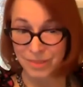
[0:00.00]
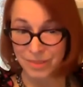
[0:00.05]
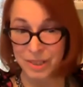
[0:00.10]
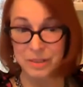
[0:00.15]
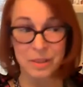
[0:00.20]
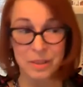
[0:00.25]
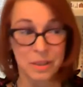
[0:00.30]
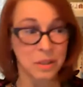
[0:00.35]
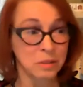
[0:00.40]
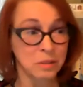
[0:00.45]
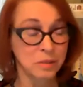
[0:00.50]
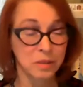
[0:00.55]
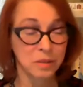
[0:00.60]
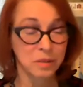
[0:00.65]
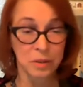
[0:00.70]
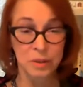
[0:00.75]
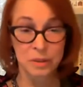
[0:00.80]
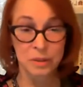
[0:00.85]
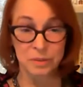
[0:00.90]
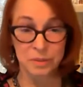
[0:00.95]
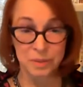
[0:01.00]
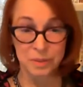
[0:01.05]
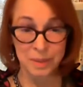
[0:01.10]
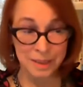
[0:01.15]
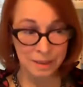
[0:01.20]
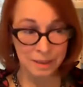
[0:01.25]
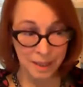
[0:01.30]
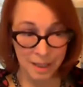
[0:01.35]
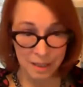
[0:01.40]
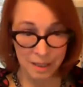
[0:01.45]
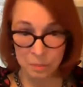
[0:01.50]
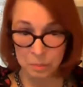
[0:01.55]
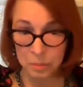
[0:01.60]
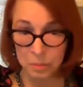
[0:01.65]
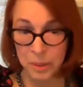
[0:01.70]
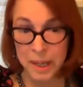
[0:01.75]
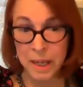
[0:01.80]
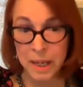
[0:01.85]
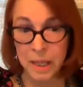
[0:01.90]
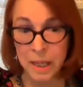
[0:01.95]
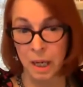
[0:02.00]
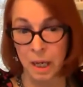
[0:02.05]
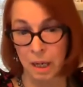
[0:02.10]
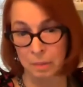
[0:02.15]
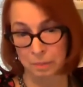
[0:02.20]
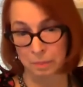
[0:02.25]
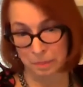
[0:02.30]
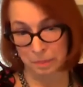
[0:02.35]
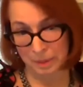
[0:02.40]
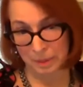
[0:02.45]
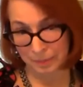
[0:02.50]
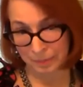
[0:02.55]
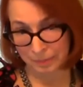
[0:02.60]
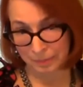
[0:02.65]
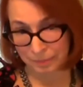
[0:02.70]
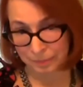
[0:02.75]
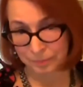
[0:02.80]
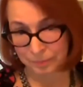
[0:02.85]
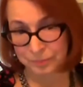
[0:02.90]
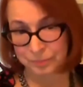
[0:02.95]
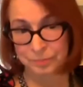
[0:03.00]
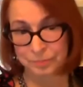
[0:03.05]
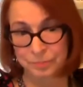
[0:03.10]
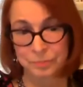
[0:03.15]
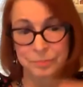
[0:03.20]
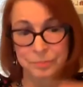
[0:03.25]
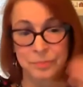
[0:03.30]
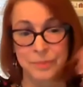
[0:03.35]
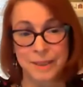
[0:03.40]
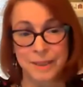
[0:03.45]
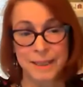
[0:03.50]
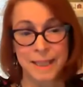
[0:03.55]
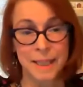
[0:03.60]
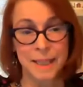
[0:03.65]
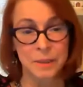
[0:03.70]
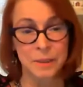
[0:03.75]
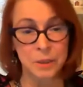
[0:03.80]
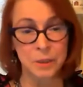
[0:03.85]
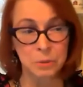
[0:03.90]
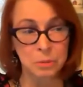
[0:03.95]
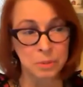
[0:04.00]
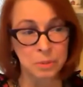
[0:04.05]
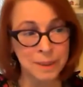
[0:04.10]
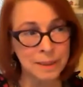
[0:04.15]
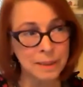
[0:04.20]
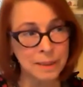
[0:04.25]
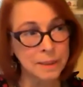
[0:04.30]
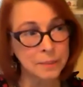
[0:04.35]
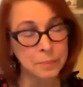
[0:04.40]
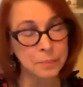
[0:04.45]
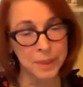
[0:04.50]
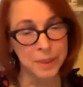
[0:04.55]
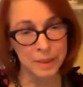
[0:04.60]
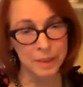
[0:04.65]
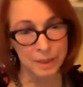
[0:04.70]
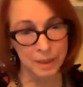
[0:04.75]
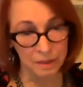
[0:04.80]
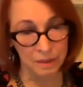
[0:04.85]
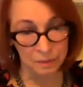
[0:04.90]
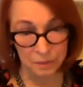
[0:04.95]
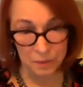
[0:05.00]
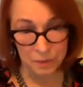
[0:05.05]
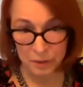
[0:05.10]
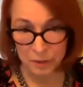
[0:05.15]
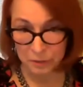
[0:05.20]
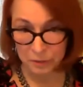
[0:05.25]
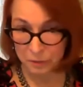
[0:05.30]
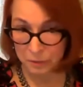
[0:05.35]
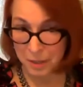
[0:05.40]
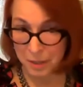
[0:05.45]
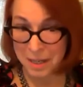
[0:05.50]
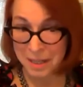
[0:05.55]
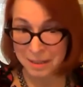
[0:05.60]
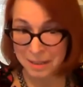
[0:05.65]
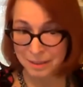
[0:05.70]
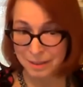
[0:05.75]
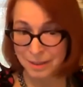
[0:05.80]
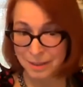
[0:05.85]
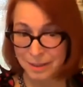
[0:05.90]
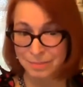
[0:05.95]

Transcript: So your friend had a breakup. Can you really be there for your friend?